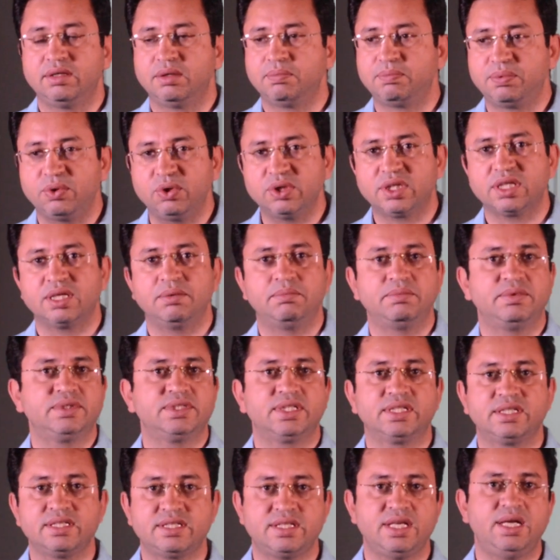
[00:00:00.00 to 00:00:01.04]
both companies
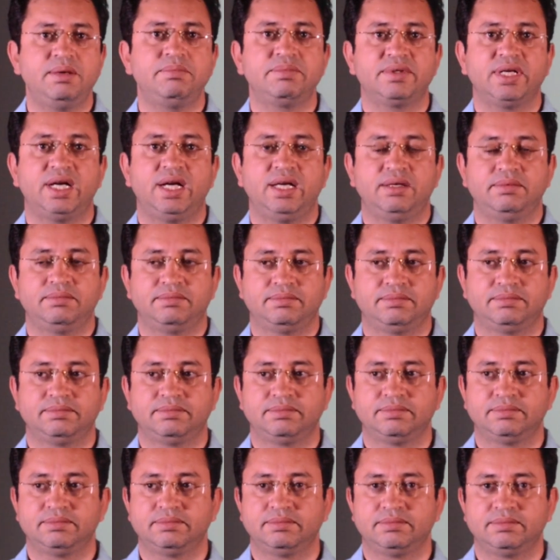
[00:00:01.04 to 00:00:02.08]
at the same time.
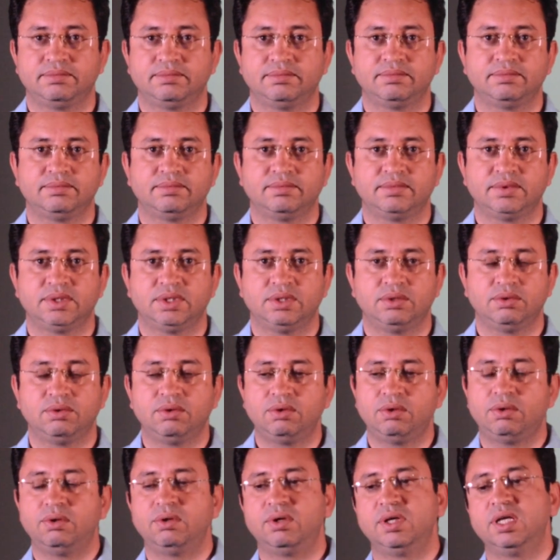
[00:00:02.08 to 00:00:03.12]

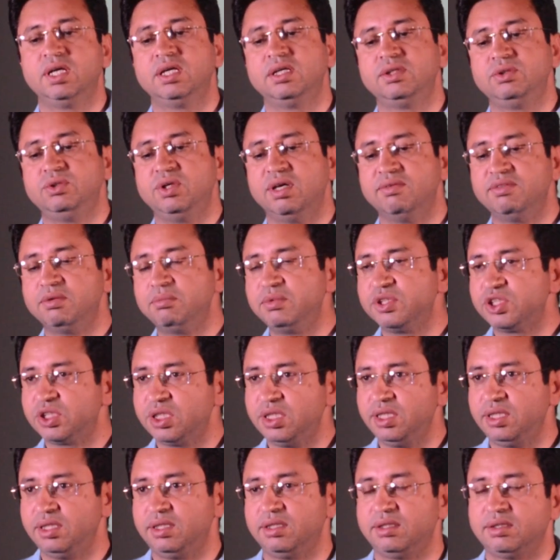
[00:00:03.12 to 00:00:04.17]
Or you have a
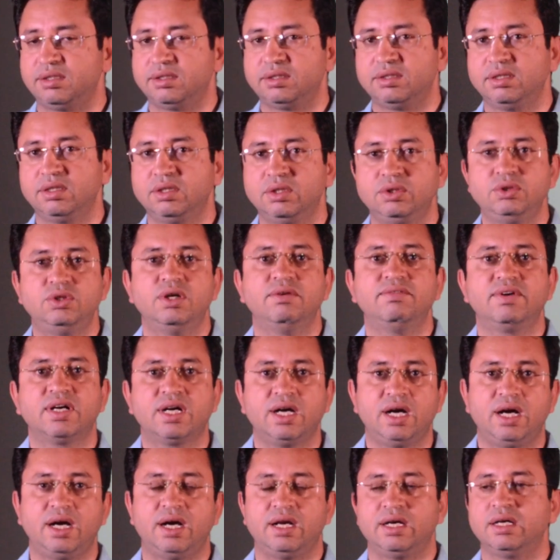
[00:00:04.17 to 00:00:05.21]
machine, you have a
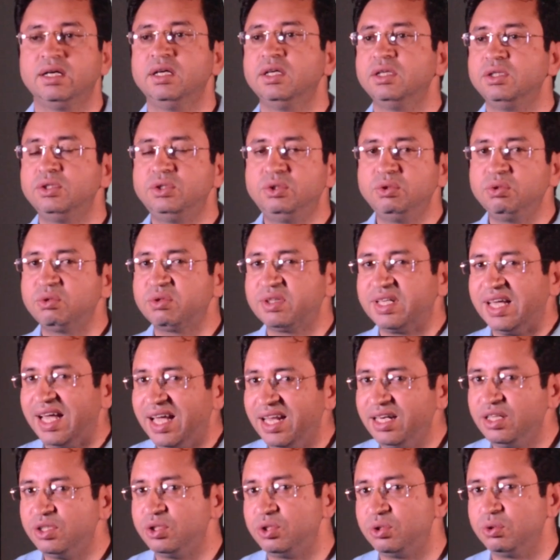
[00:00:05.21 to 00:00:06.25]
car. You
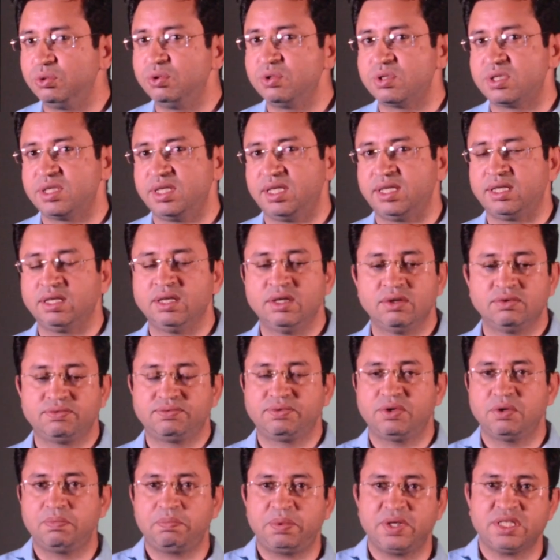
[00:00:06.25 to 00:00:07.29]
can use it
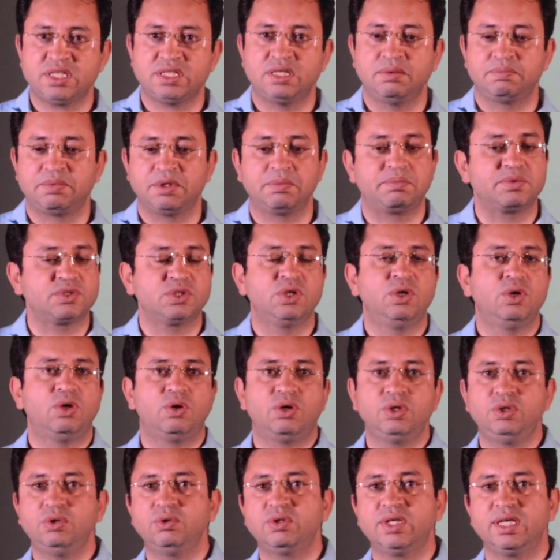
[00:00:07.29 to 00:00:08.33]
for personal purpose
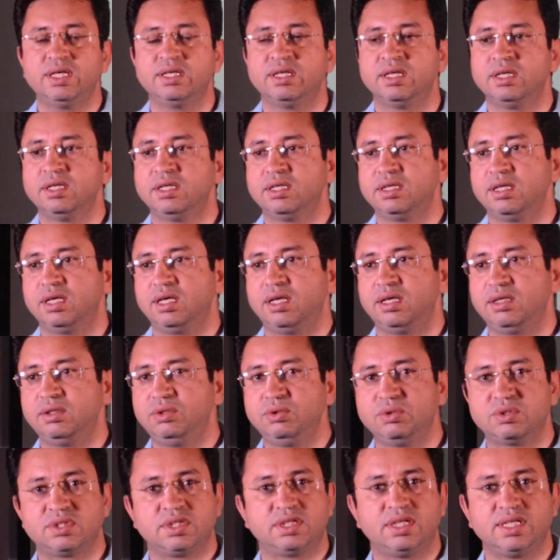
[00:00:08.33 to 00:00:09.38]
or you can
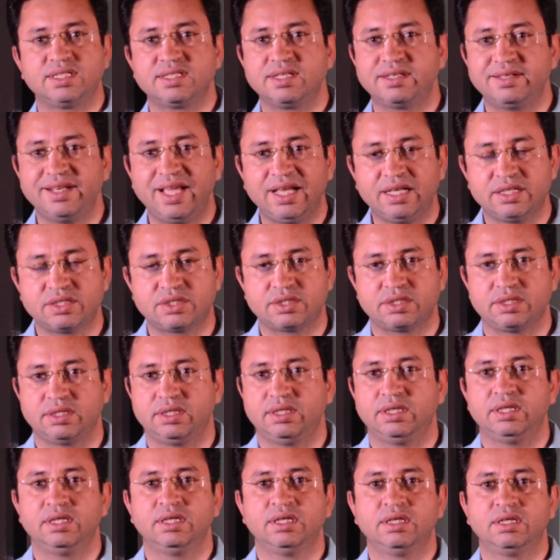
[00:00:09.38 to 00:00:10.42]
use it as a
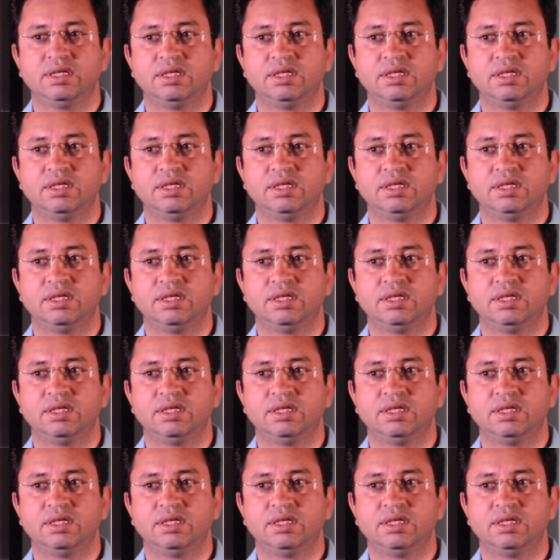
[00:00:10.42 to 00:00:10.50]
taxi,